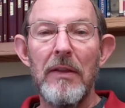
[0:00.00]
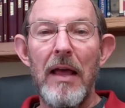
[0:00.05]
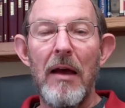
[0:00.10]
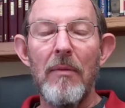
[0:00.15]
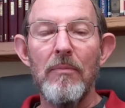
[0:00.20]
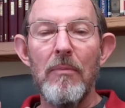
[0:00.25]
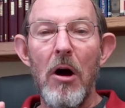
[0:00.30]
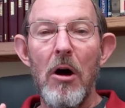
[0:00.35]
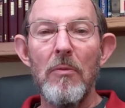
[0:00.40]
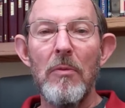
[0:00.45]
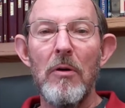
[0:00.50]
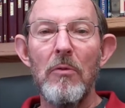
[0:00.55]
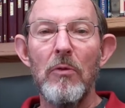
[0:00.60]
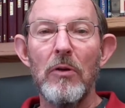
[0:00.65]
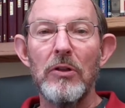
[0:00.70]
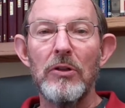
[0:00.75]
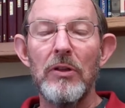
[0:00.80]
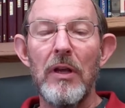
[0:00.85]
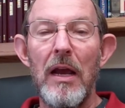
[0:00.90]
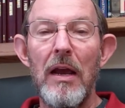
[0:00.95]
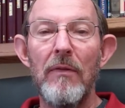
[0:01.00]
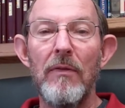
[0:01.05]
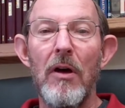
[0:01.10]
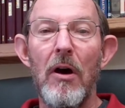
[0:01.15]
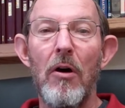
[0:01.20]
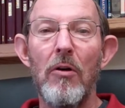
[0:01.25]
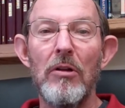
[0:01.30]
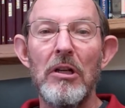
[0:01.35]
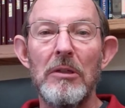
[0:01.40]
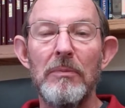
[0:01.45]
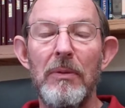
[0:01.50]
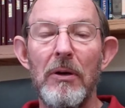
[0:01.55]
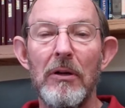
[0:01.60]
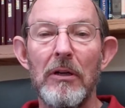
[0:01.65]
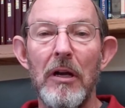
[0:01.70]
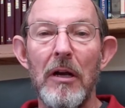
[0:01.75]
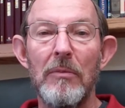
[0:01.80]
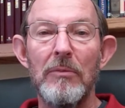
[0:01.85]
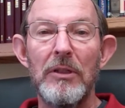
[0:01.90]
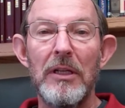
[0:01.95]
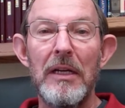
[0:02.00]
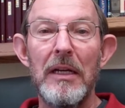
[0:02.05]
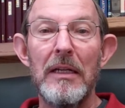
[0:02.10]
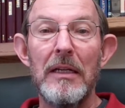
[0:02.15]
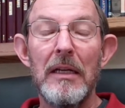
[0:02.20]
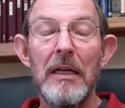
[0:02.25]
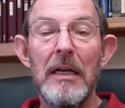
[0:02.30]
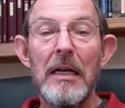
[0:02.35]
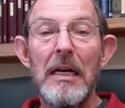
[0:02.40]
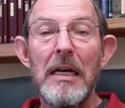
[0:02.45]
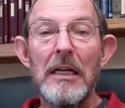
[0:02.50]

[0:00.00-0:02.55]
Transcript: That moment we're saved, the Holy Spirit comes in.